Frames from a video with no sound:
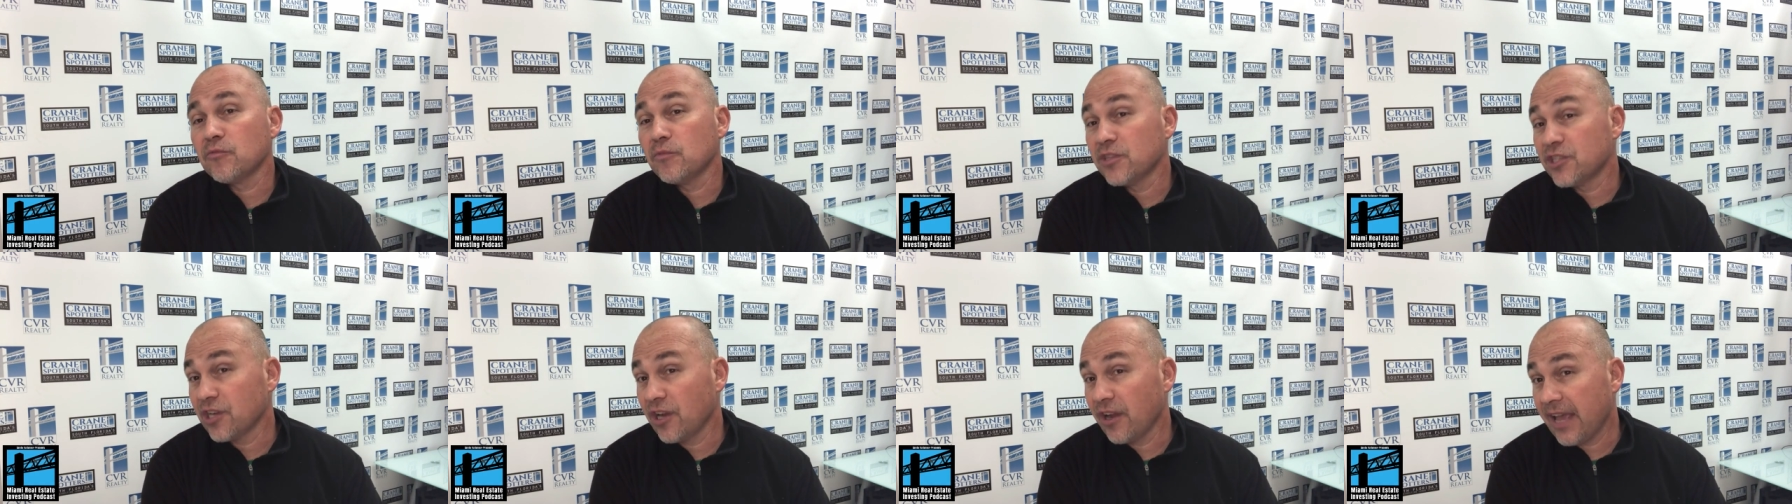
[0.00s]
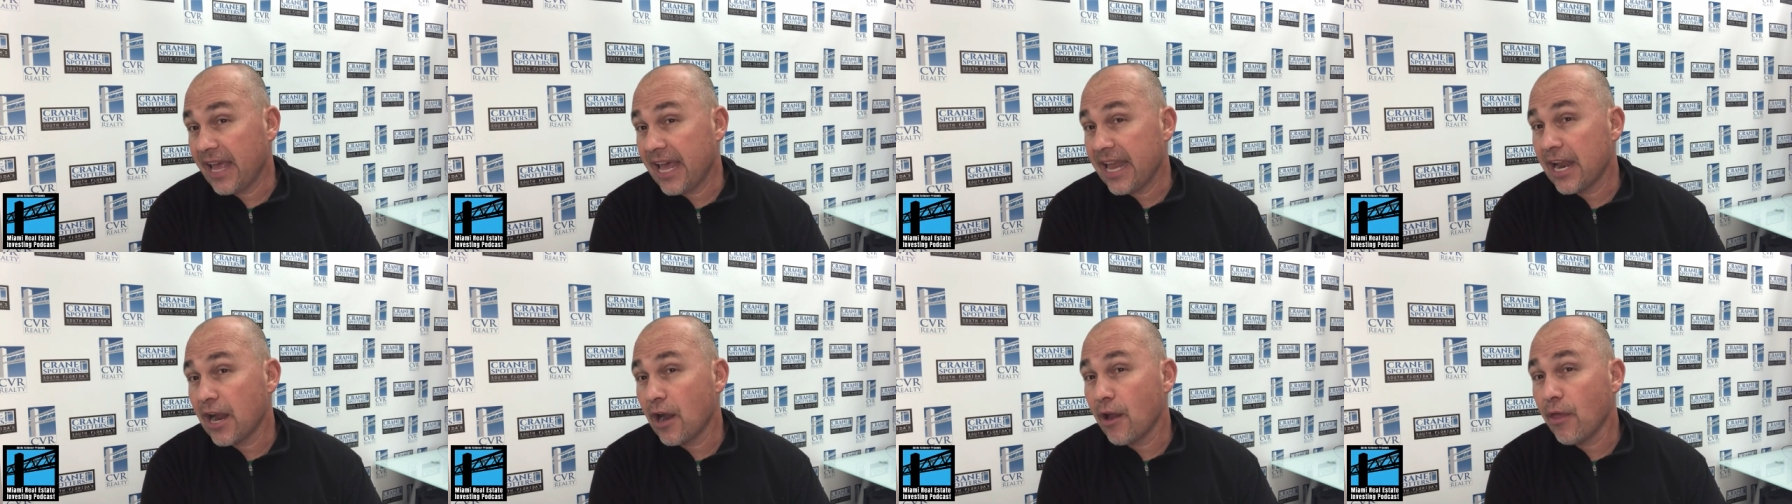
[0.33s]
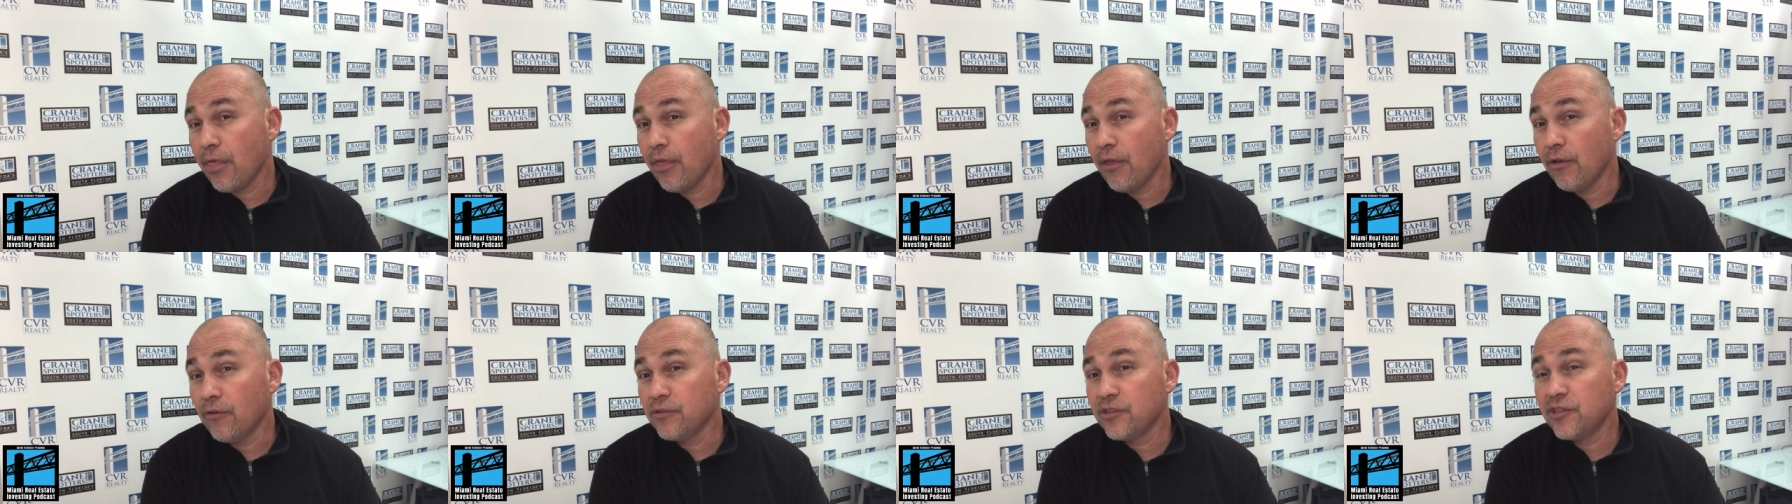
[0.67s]
which again are
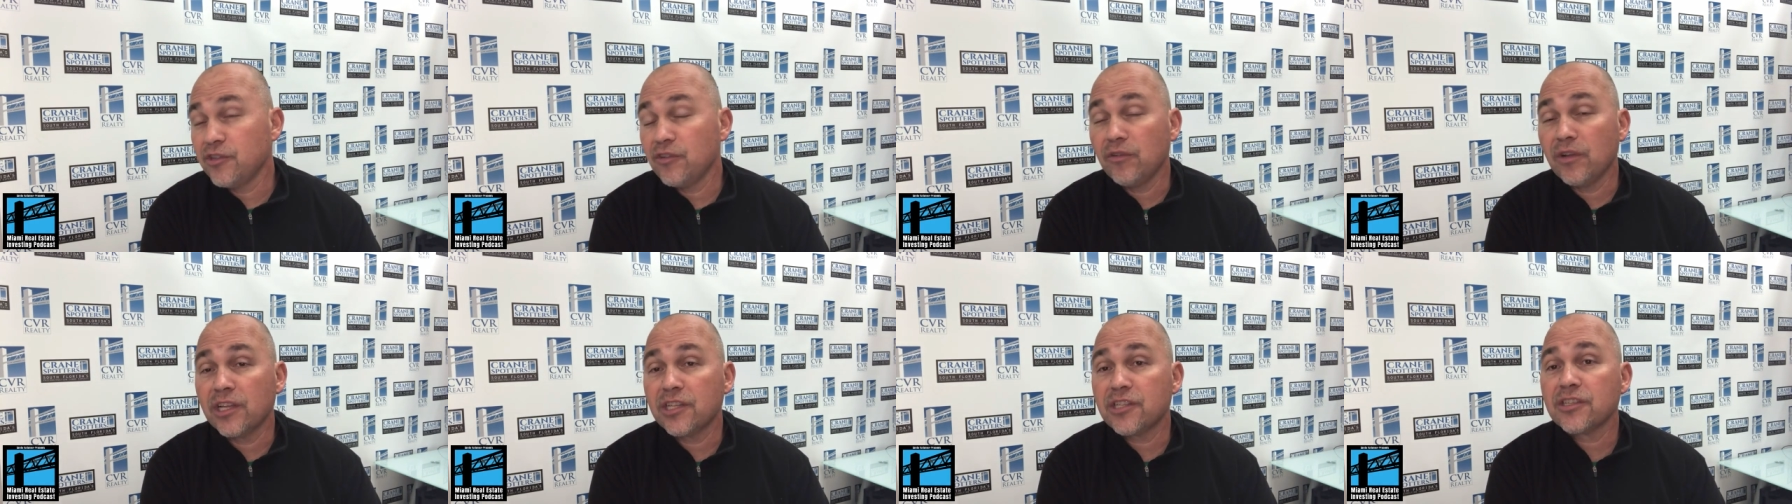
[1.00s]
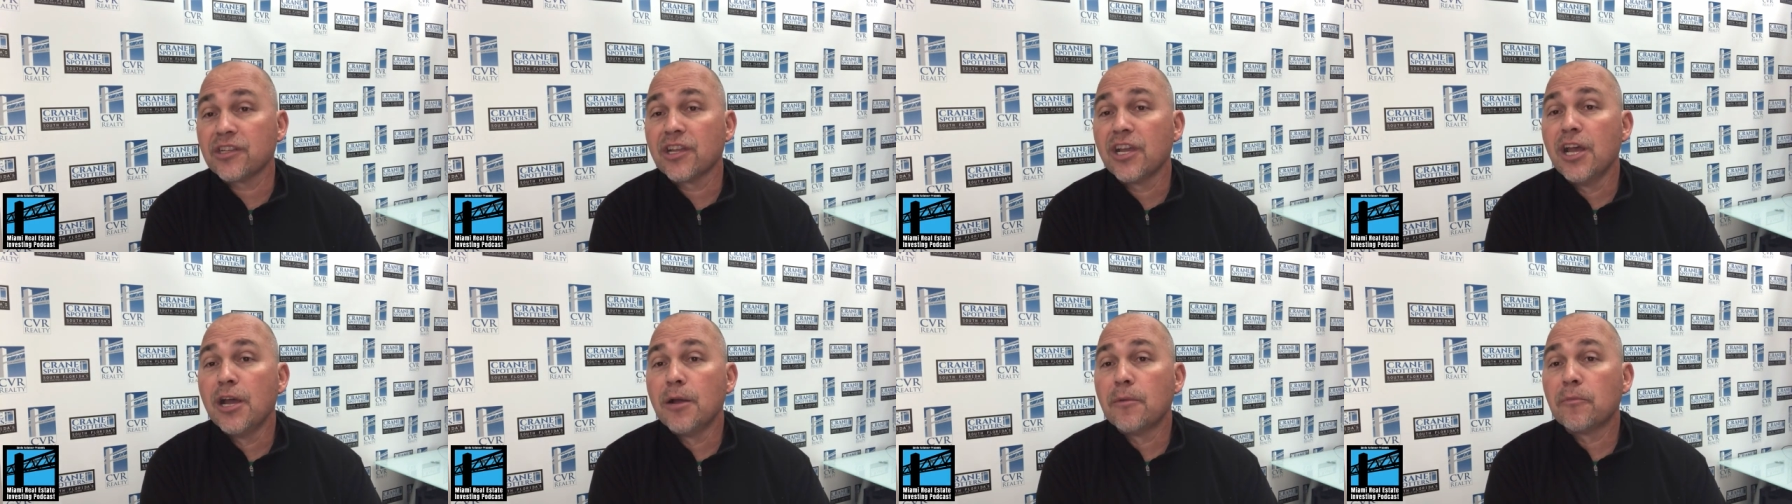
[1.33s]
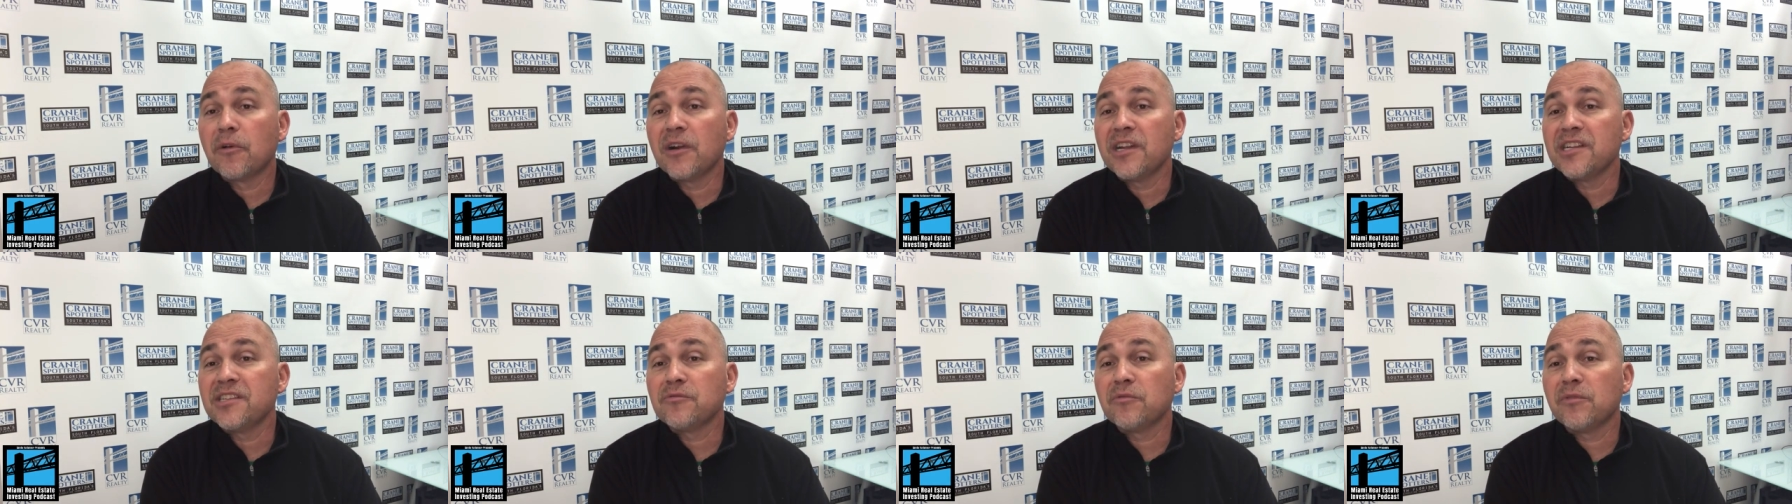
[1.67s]
those units
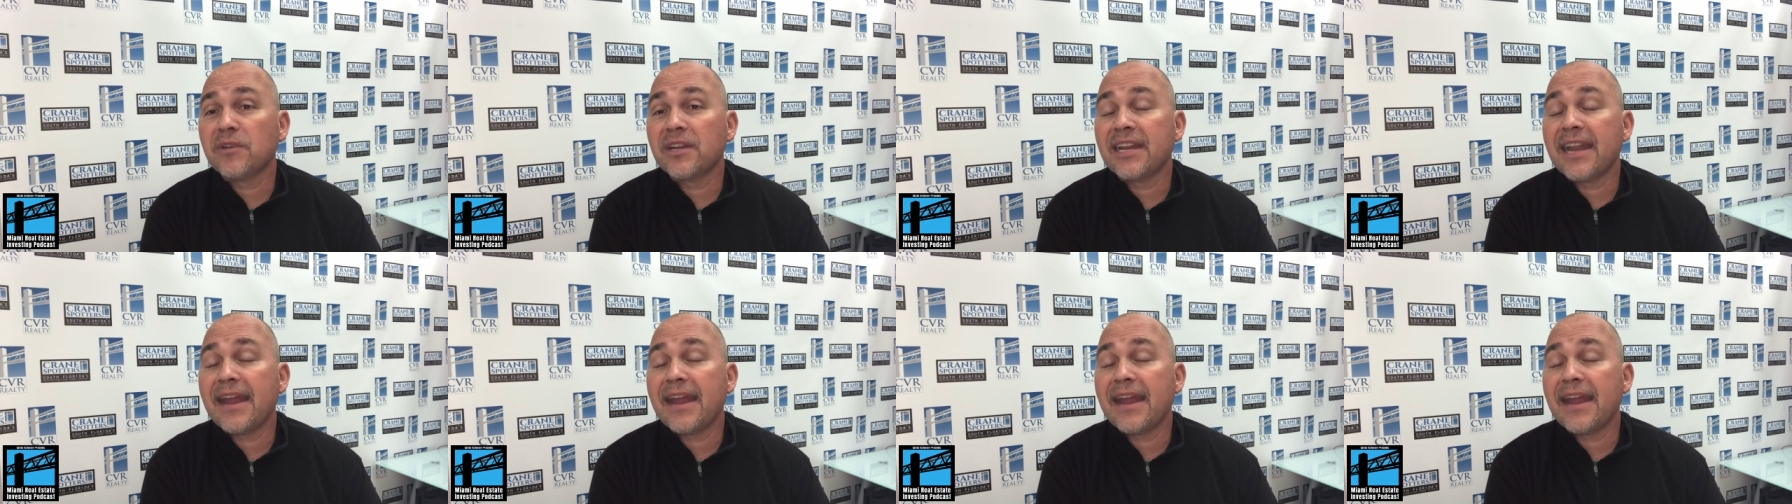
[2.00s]
priced with